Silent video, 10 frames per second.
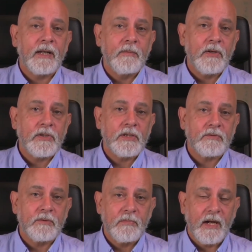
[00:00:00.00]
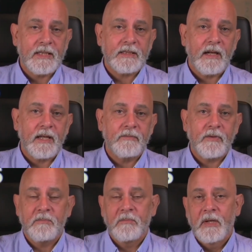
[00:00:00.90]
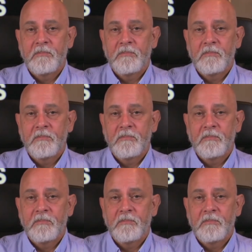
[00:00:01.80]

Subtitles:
emotions from my side from